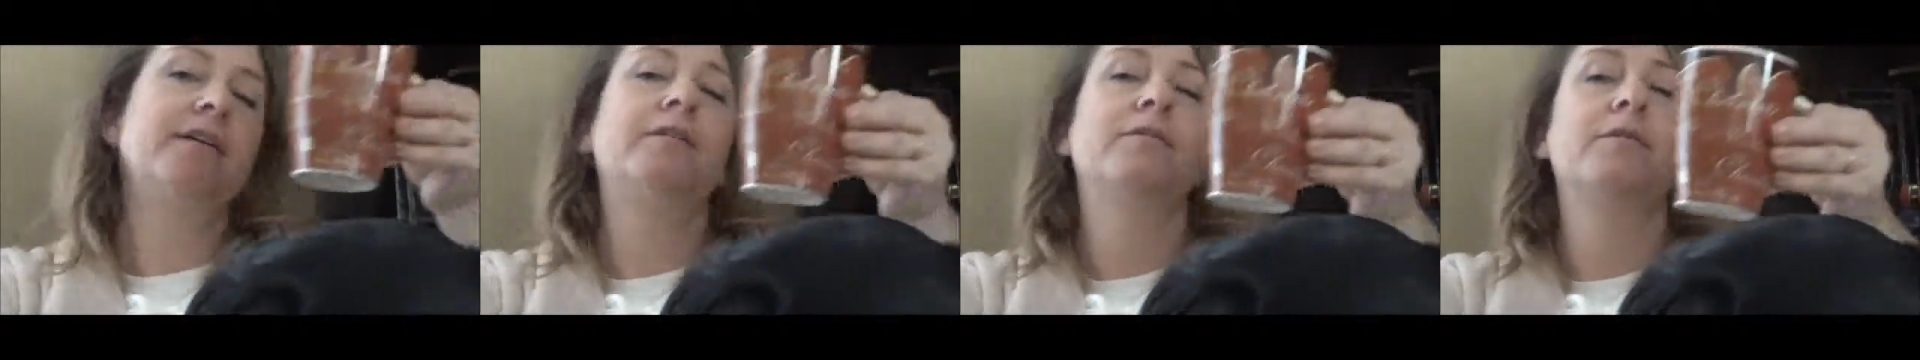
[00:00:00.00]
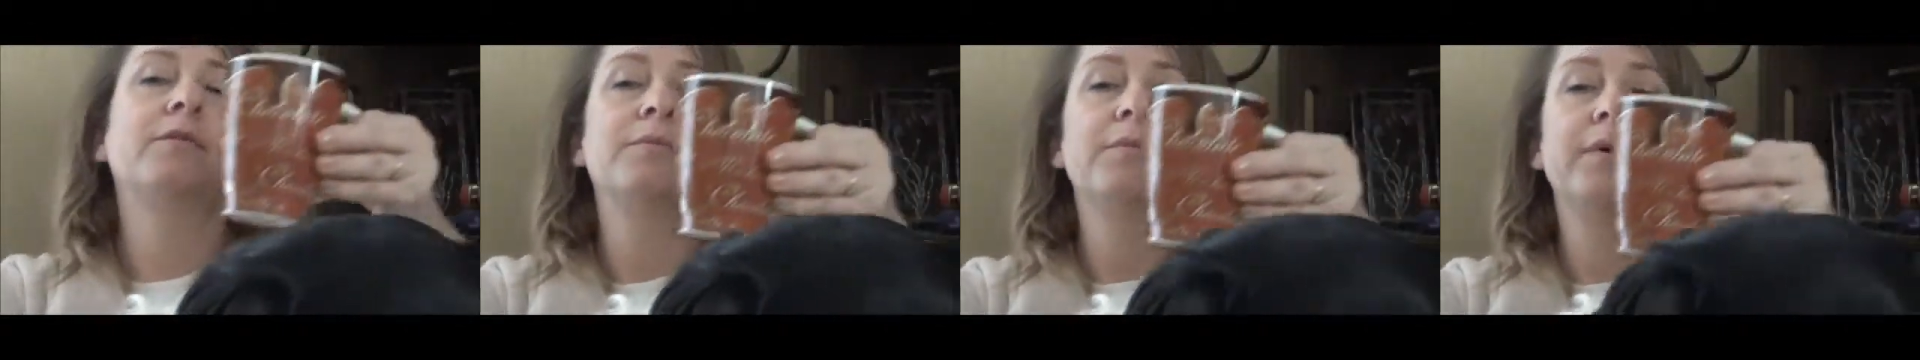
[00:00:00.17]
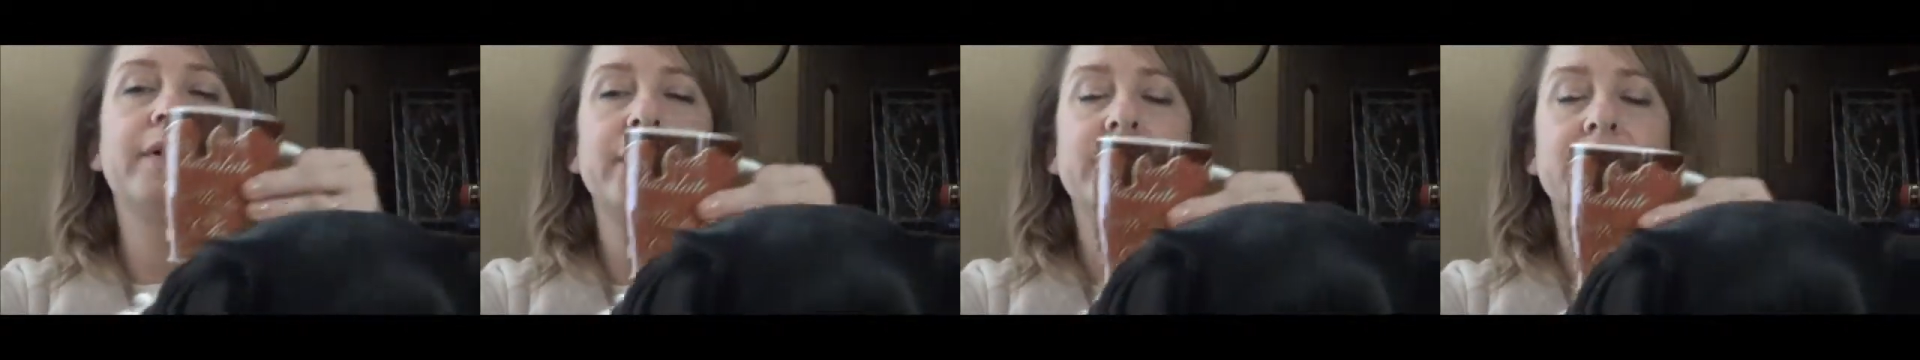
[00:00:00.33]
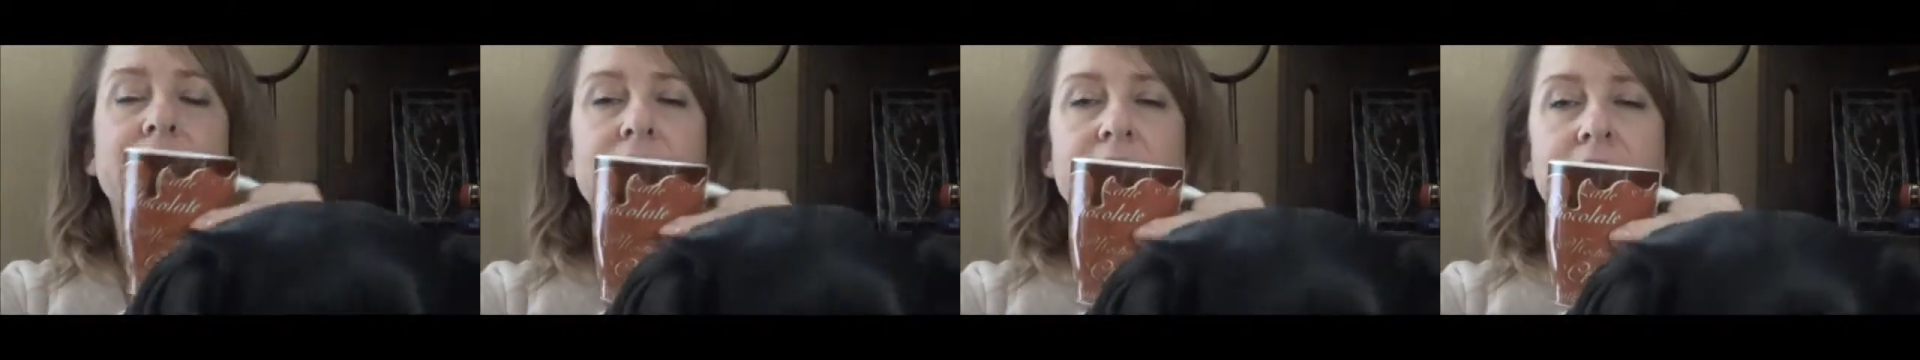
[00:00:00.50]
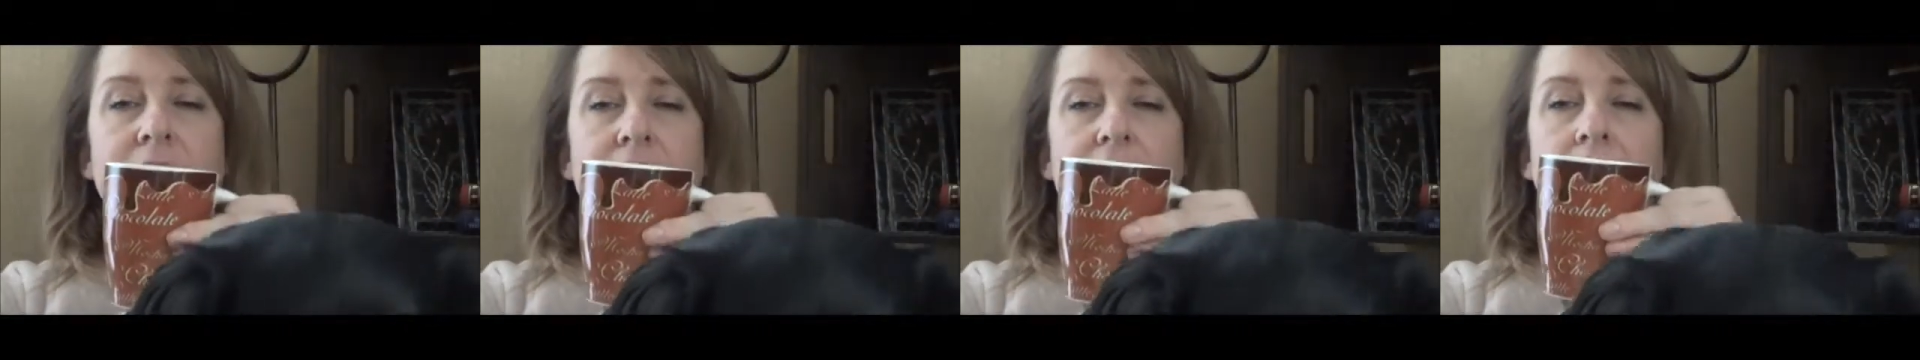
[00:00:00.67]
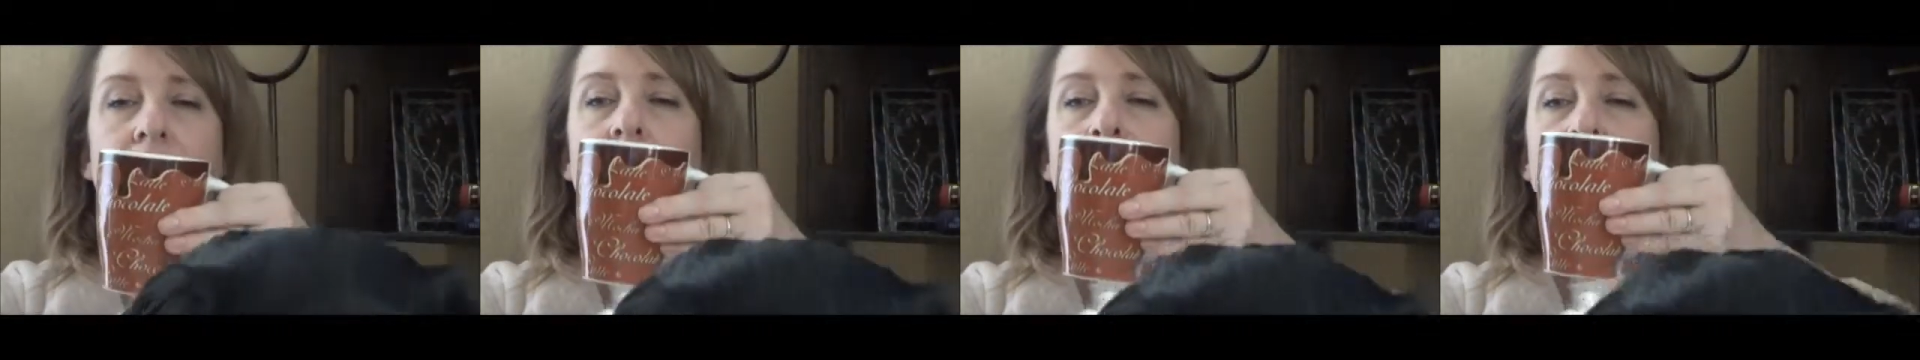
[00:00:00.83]
with my
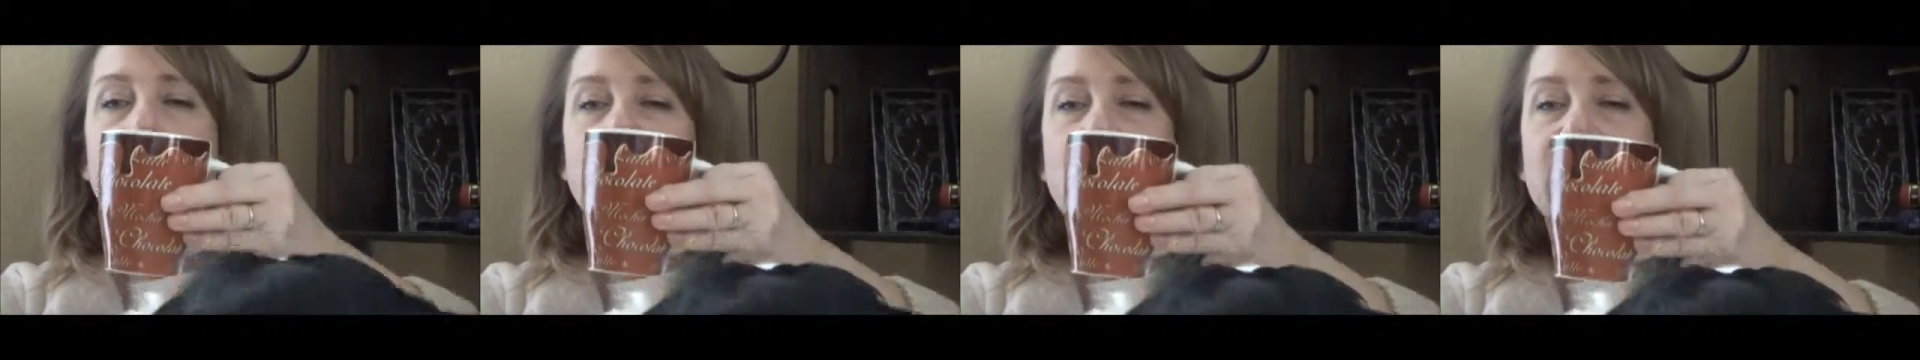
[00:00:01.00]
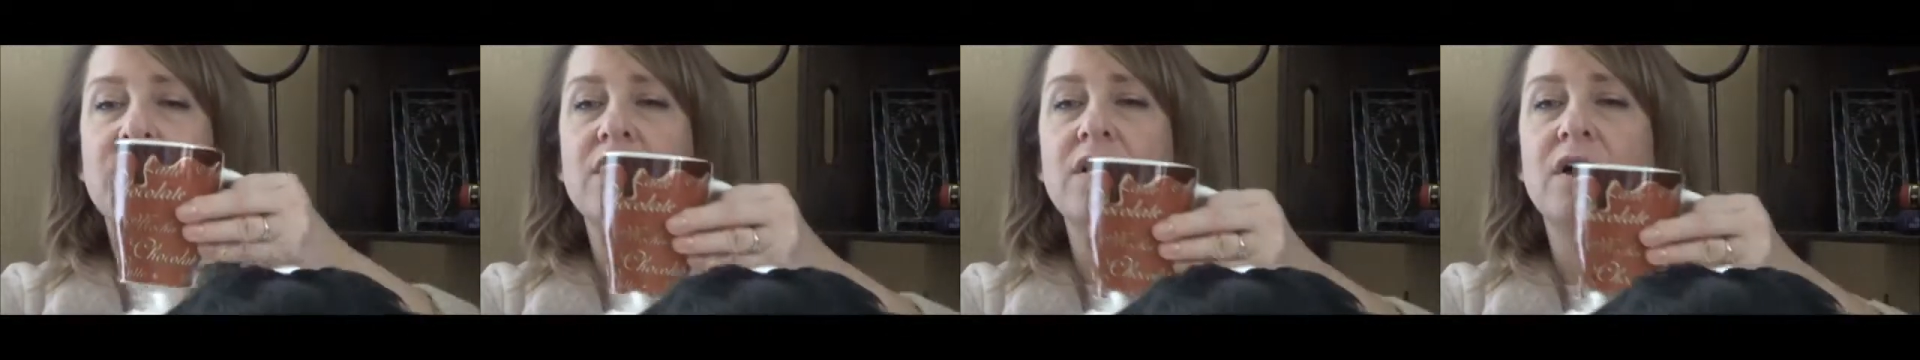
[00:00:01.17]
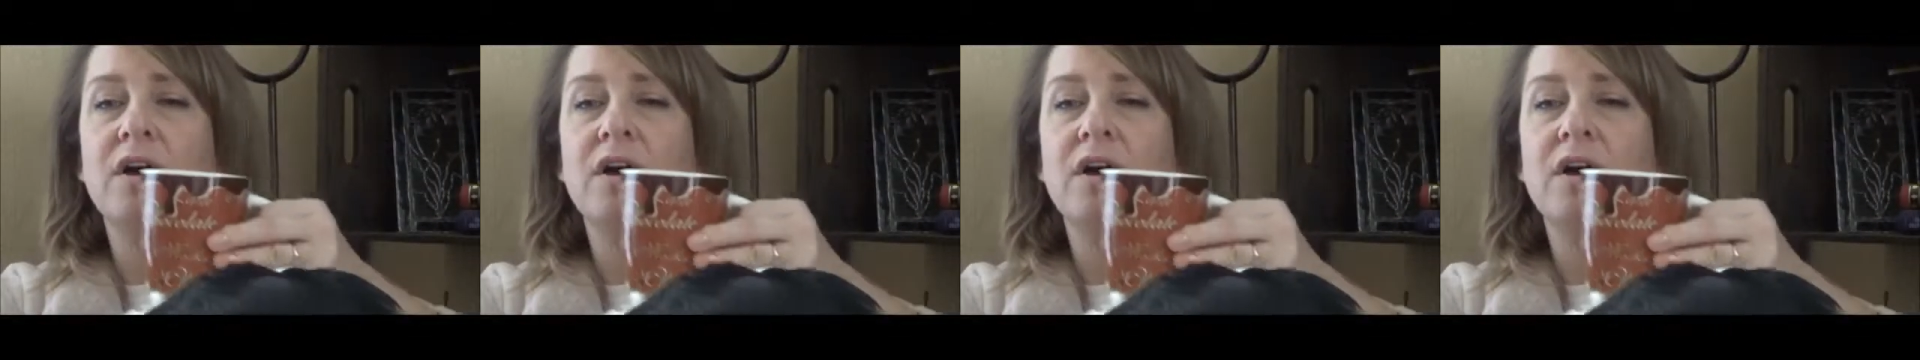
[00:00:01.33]
morning